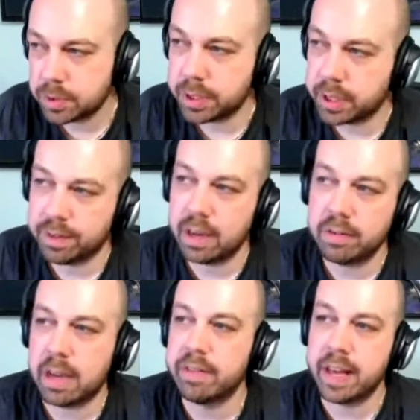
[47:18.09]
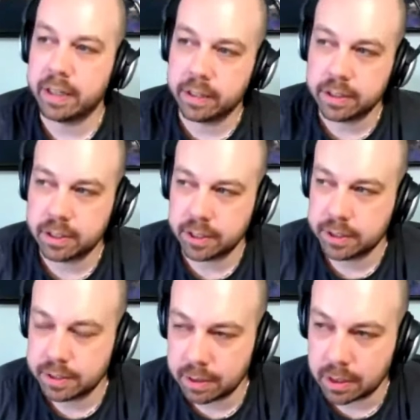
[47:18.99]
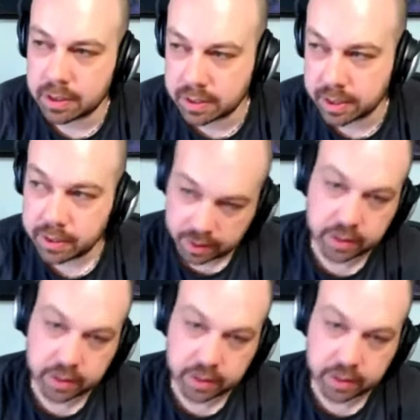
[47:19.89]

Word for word: So like if I ever have editors on this on the site,